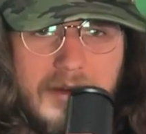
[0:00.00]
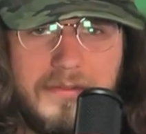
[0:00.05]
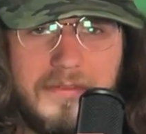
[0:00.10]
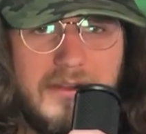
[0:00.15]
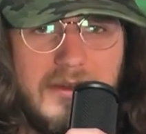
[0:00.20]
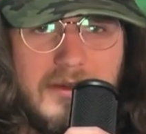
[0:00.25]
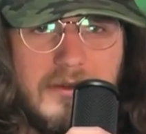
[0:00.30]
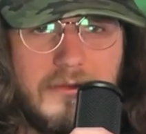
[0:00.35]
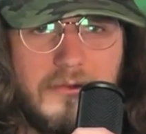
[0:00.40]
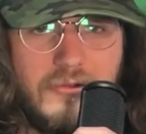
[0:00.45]

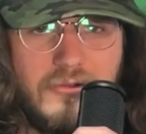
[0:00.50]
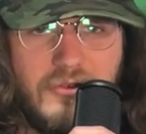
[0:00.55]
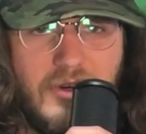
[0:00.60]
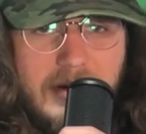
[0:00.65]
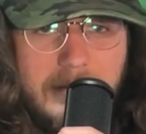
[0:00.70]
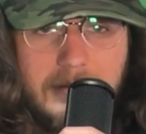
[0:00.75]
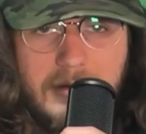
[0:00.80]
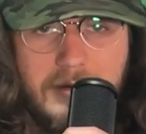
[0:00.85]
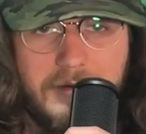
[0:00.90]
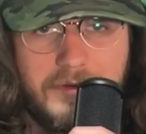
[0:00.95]
thing is
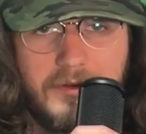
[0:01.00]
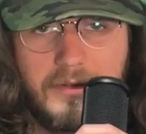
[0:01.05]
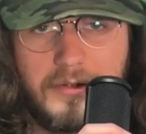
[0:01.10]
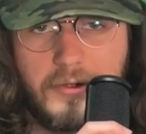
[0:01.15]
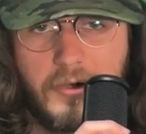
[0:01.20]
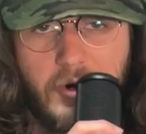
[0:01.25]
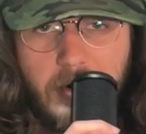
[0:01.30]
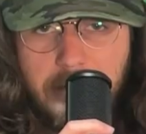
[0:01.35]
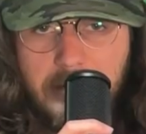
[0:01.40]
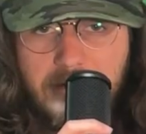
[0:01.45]
shameless and
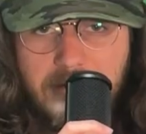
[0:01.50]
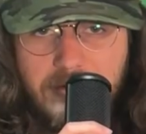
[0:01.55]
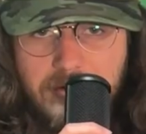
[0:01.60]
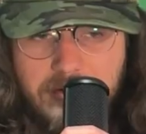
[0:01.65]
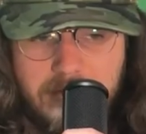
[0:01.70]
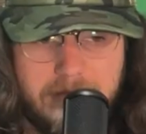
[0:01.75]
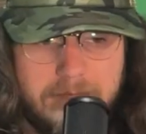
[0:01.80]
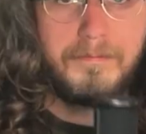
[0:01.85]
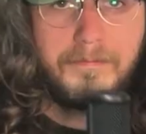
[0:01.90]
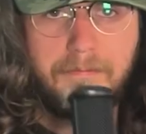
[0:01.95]
garbage.
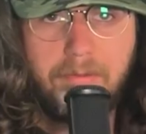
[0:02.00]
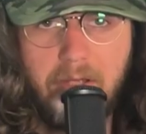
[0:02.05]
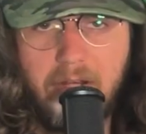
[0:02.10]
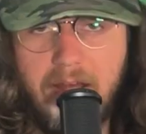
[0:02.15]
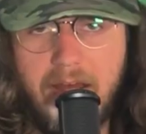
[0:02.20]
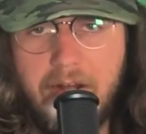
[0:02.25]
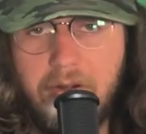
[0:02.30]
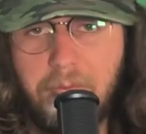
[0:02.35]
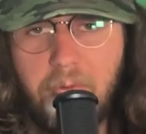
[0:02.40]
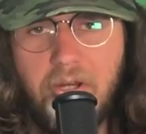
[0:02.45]
But
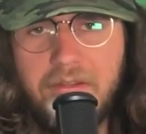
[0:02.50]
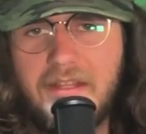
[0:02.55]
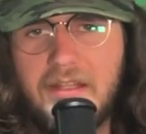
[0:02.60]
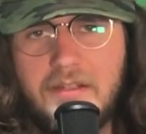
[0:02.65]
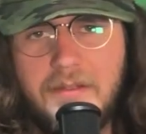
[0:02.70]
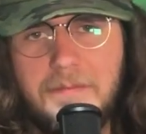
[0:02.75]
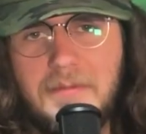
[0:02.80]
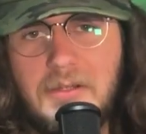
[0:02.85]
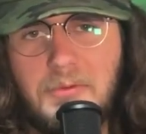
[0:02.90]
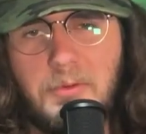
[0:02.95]
I don't want
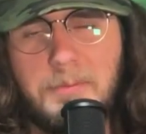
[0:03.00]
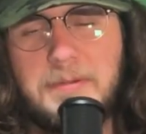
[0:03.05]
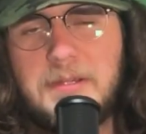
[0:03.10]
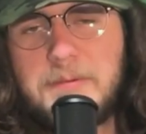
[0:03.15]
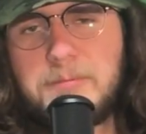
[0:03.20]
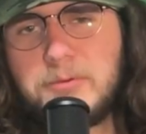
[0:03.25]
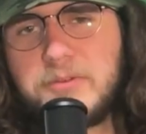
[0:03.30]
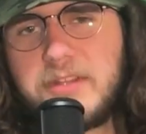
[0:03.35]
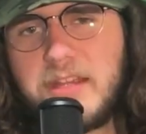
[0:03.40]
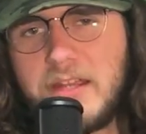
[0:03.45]
that to be what
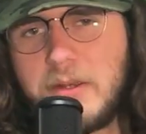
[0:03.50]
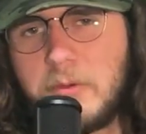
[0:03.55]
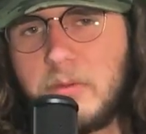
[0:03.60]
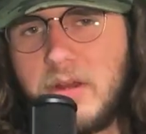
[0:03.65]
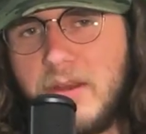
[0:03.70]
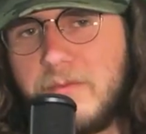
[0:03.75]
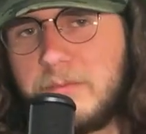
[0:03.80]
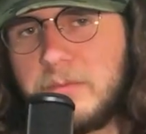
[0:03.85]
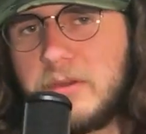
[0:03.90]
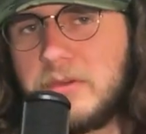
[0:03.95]
people take
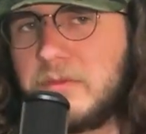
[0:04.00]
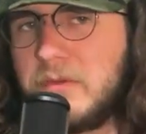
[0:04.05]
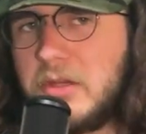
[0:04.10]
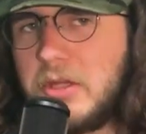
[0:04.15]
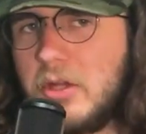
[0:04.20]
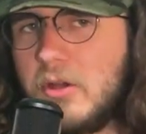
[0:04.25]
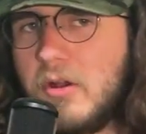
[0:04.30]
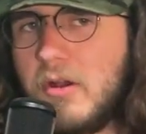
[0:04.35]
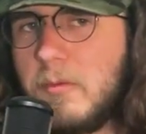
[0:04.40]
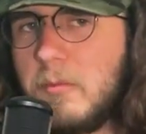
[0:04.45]
away from this
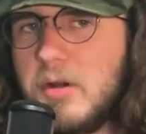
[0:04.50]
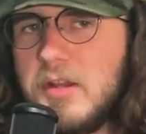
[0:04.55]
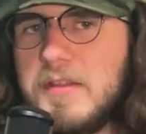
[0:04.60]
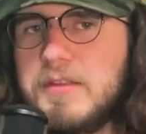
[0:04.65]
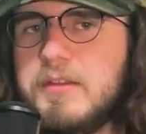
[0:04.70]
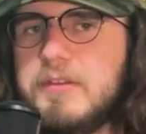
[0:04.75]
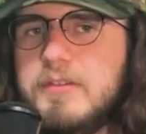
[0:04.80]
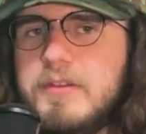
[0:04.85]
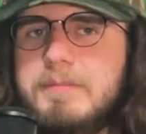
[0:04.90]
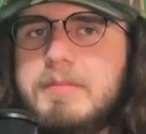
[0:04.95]
video. I wanted
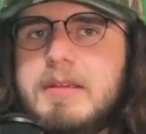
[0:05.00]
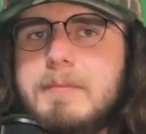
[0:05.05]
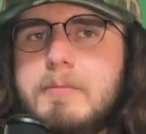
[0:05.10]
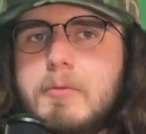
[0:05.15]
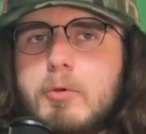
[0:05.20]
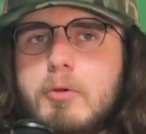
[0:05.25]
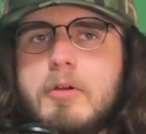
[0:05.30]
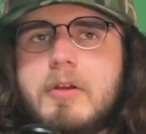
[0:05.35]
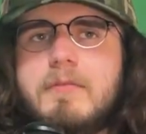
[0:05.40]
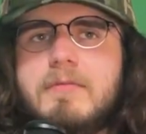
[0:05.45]
this to be
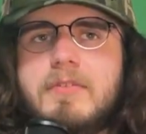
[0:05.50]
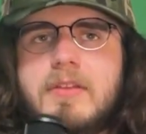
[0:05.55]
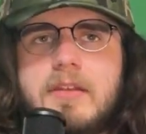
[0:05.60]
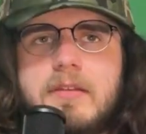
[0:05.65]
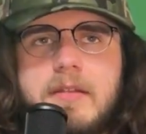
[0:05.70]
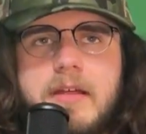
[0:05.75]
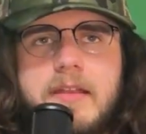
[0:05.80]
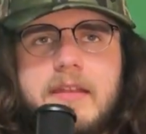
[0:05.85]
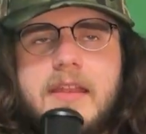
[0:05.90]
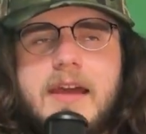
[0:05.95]
more of an
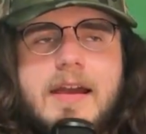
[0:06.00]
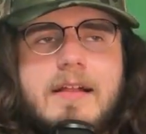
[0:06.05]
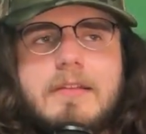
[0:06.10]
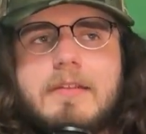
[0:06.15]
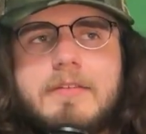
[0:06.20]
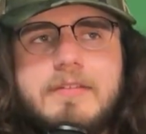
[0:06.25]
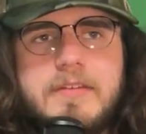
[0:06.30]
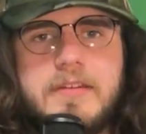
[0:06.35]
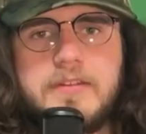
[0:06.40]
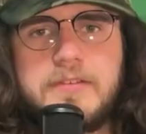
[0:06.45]

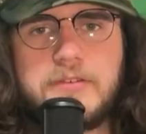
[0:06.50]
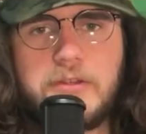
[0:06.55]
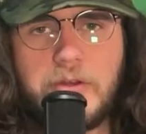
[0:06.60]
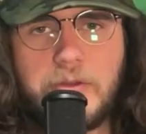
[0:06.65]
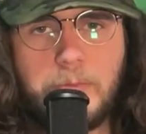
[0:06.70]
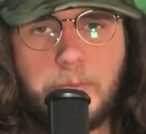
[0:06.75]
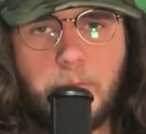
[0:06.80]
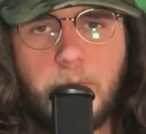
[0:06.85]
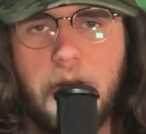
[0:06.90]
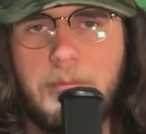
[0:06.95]
analysis
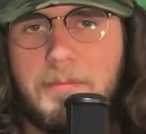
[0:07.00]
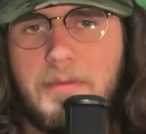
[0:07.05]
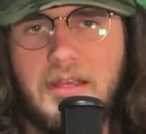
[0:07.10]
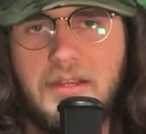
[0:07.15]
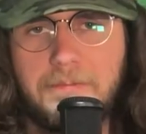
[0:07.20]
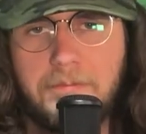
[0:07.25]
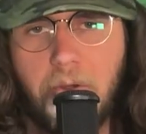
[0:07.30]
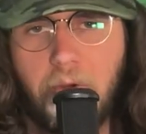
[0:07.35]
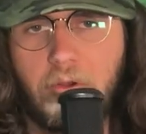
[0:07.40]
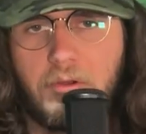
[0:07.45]
on what
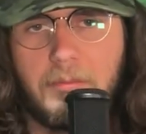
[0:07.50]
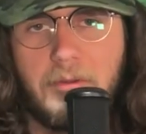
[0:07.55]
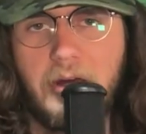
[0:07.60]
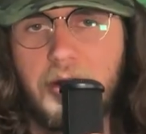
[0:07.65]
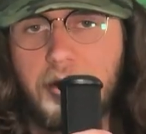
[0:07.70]
makes Pokemon